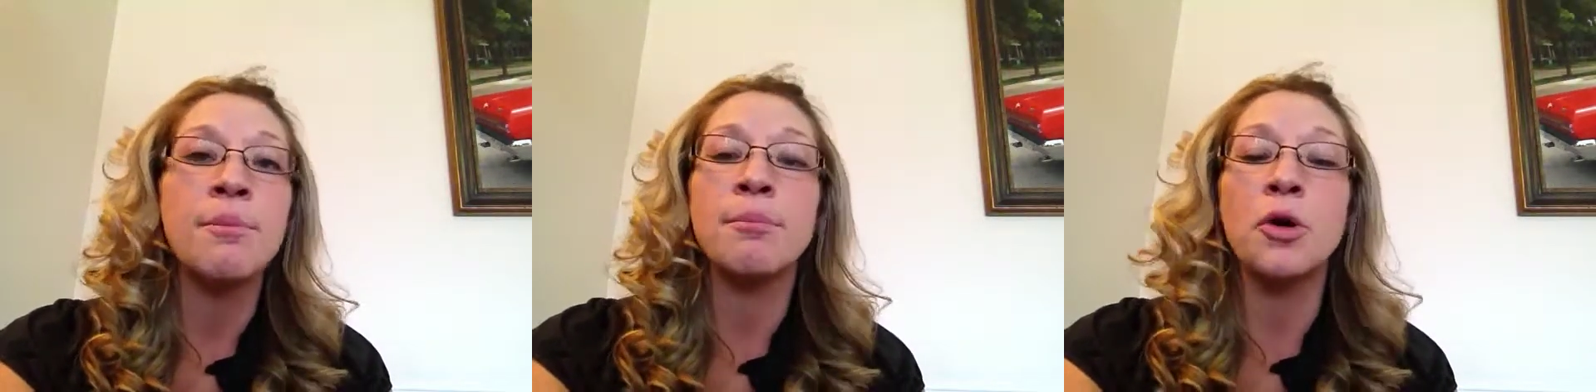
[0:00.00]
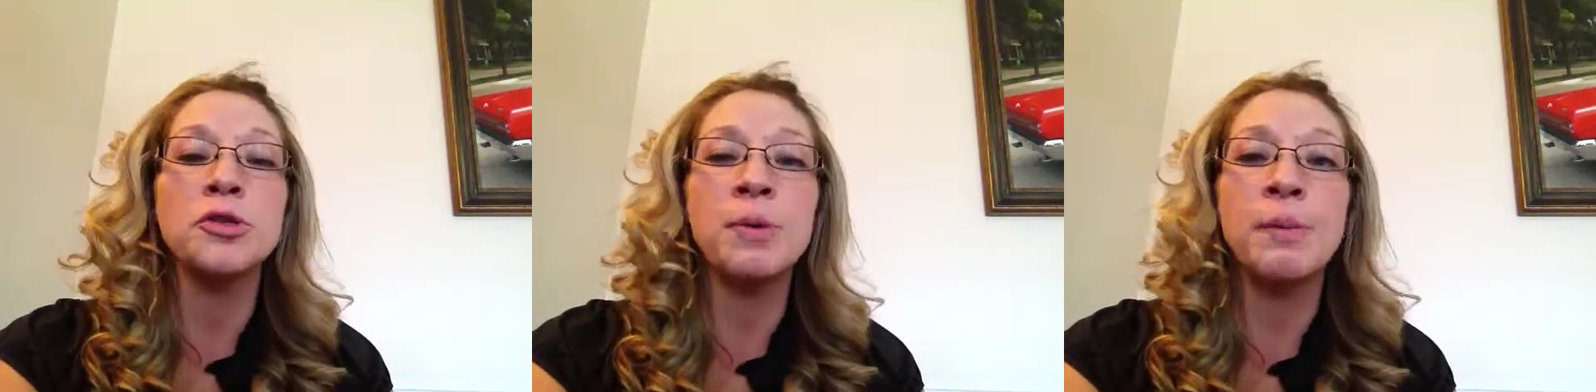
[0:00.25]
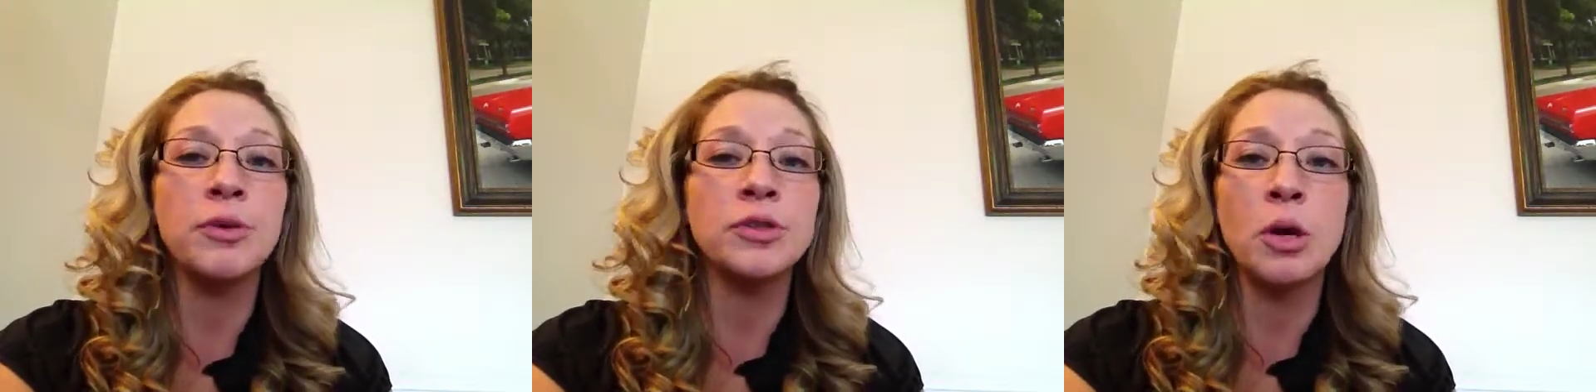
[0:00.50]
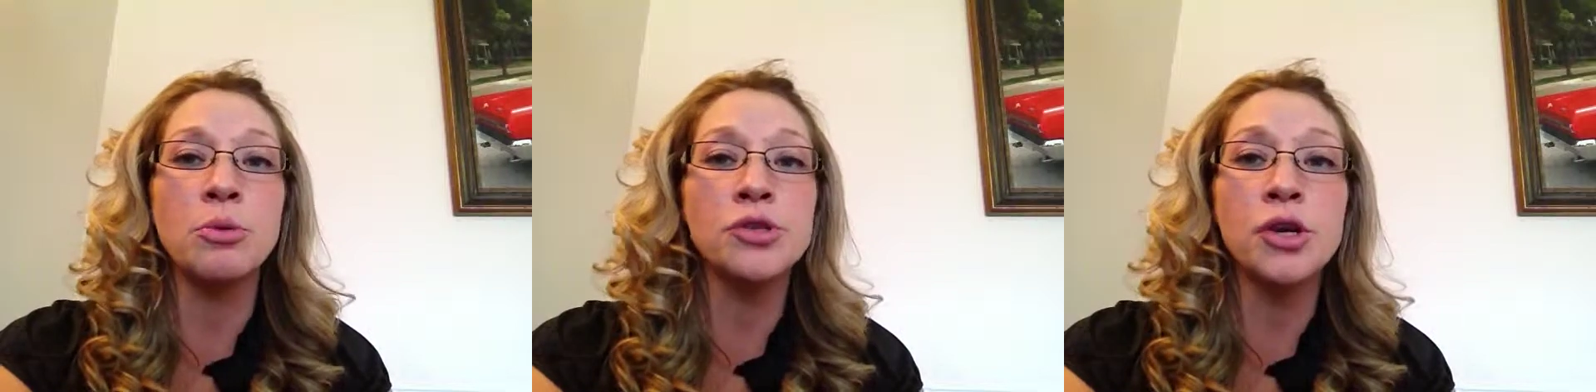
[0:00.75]
Most people
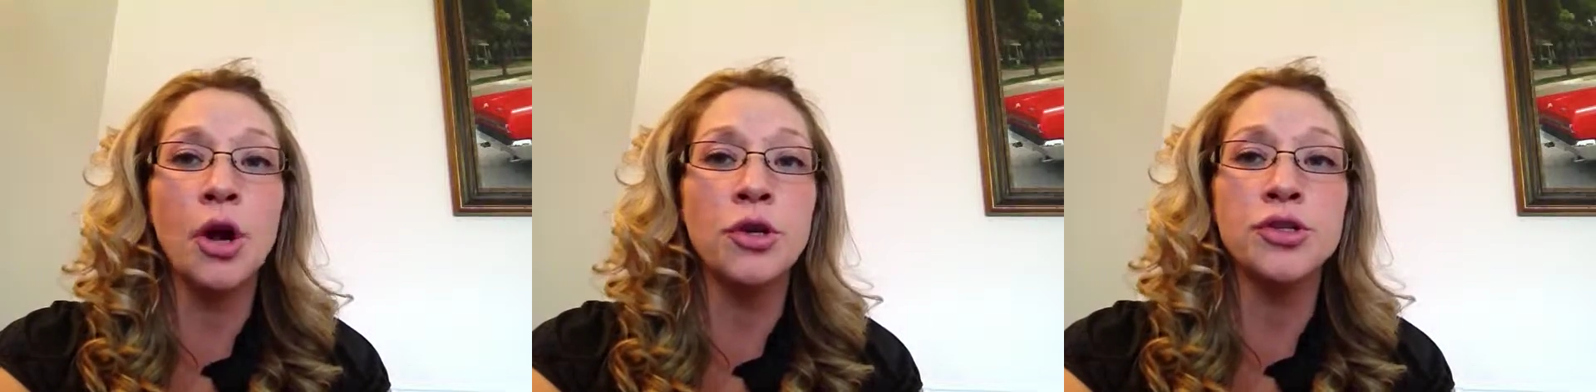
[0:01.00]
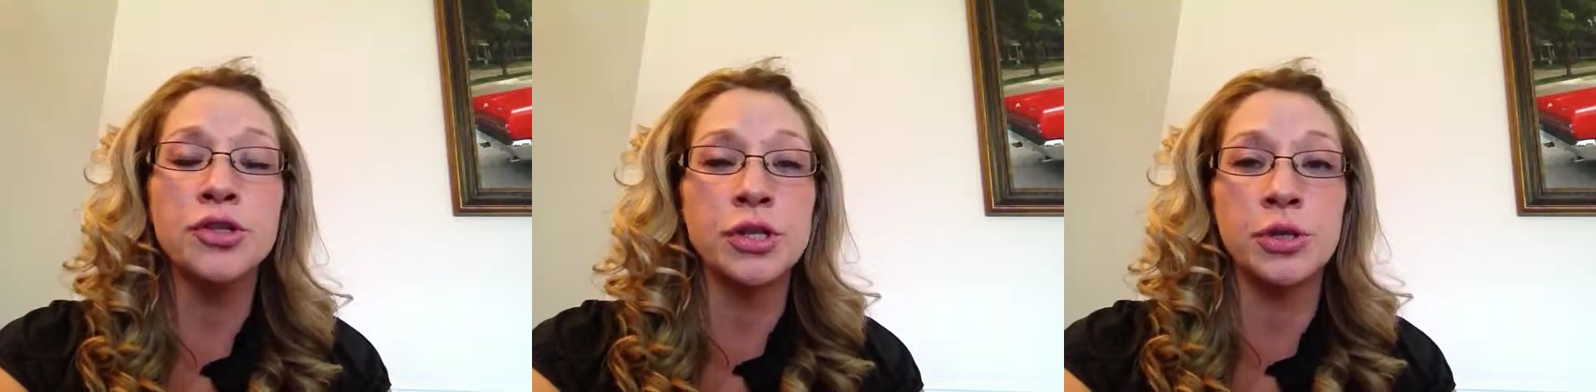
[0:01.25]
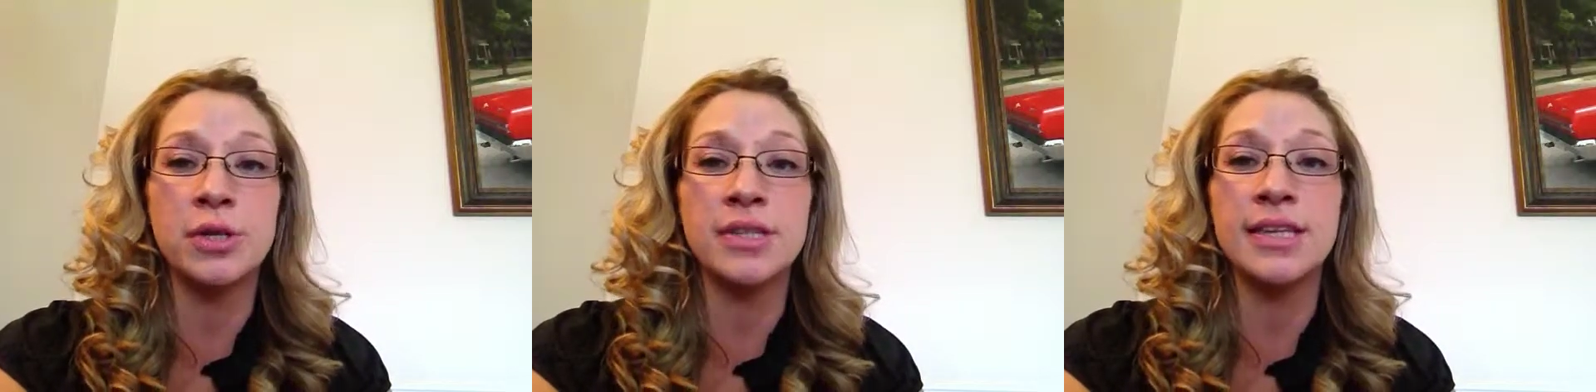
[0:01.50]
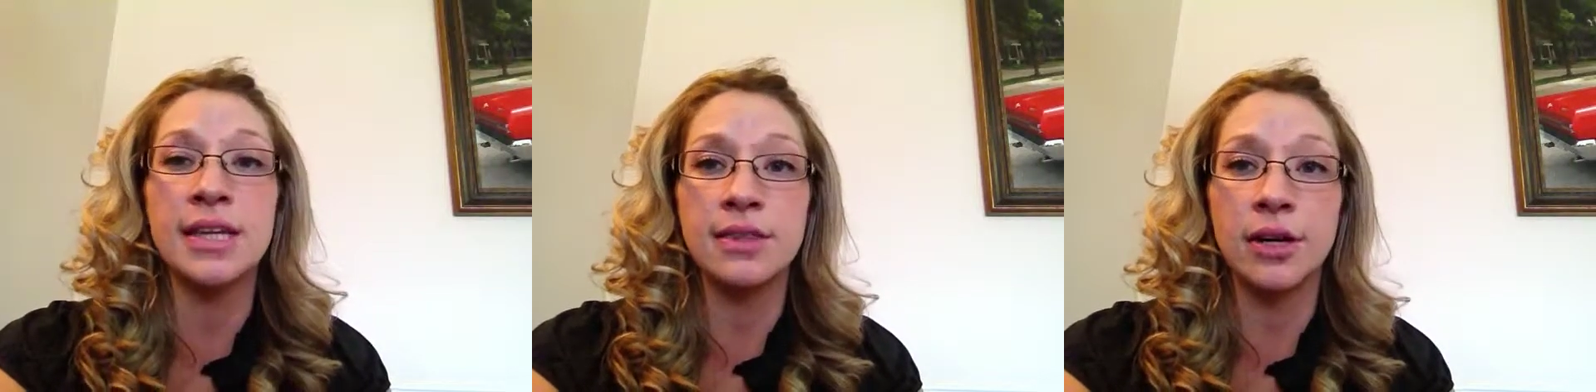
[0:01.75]
don't charge to do
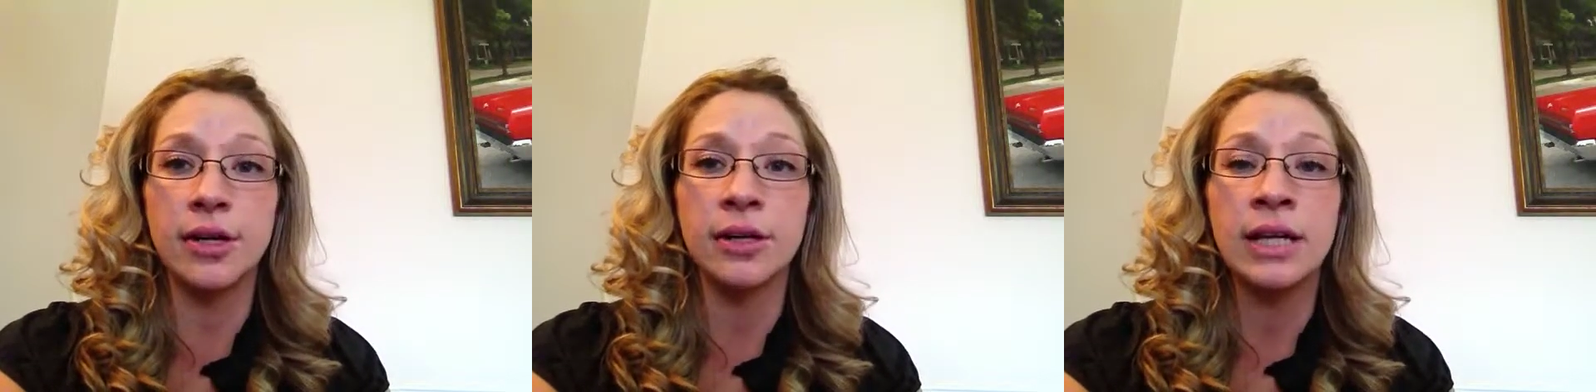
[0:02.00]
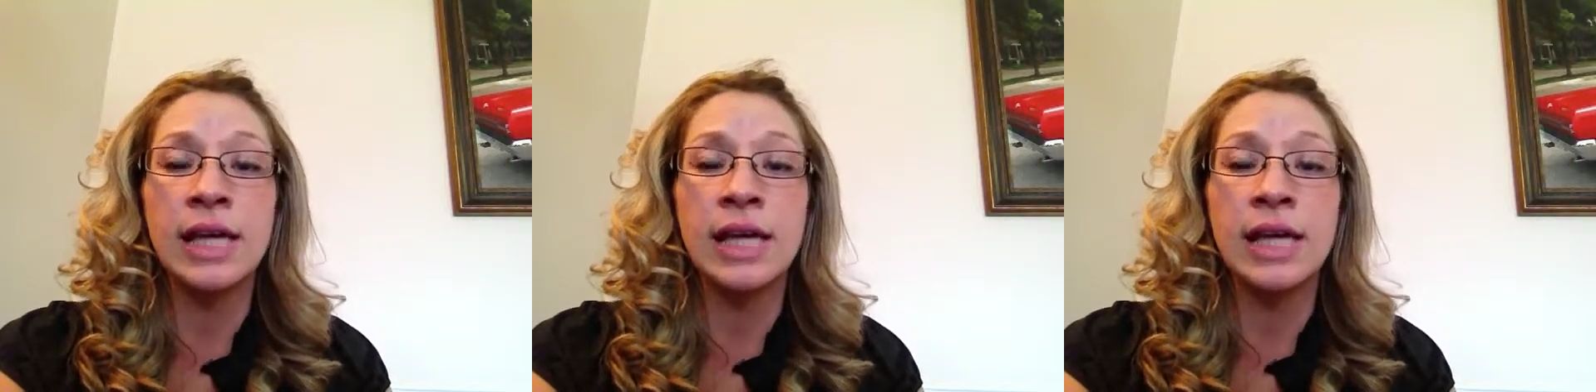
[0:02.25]
this either.